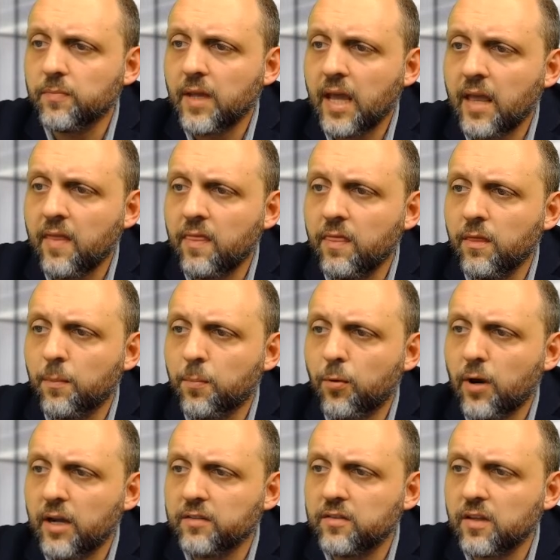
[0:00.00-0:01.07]
and the
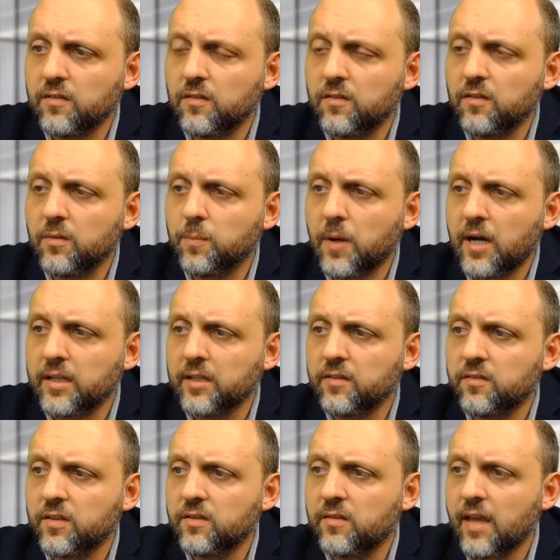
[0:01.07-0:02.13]
processes and
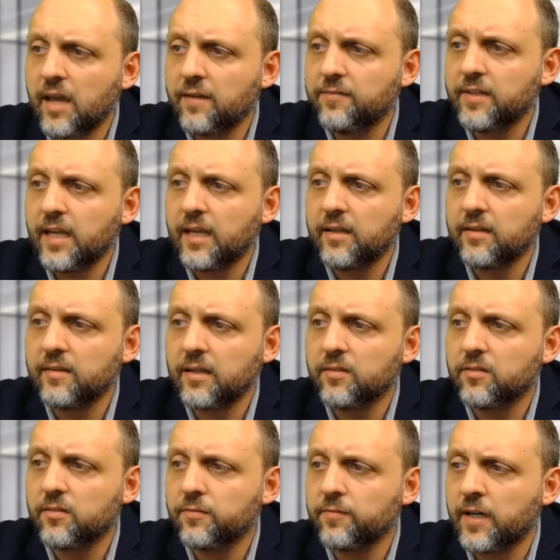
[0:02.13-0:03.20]
policies FDA intends
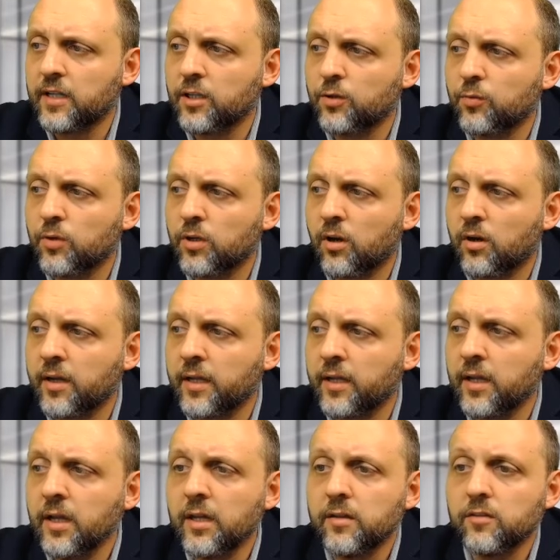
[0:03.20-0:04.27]
to follow regarding
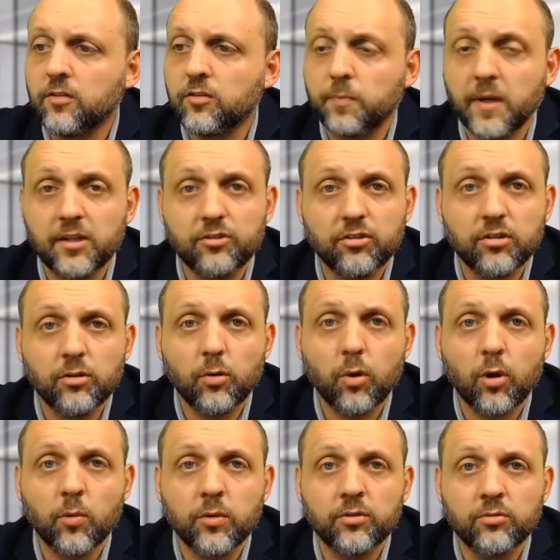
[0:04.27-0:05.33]
suspension
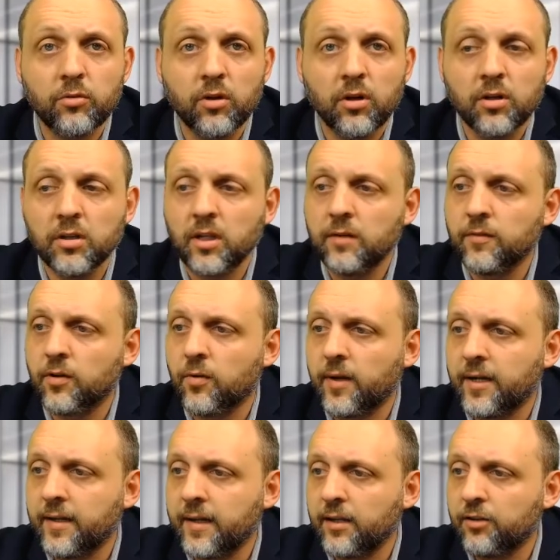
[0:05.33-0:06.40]
or withdrawal of
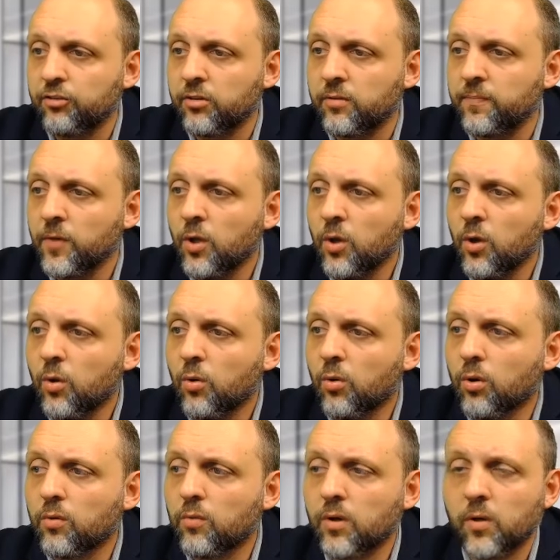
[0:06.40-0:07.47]
accreditation
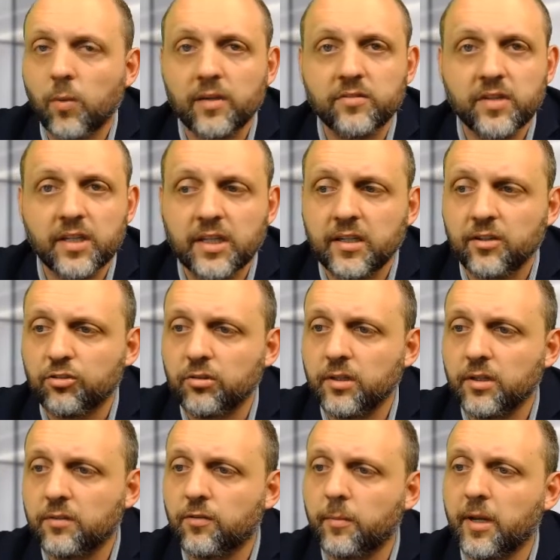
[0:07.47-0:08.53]
or requesting additional
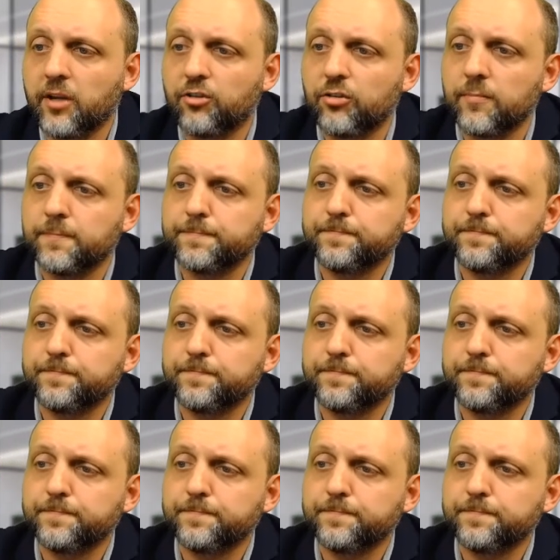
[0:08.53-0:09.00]
information.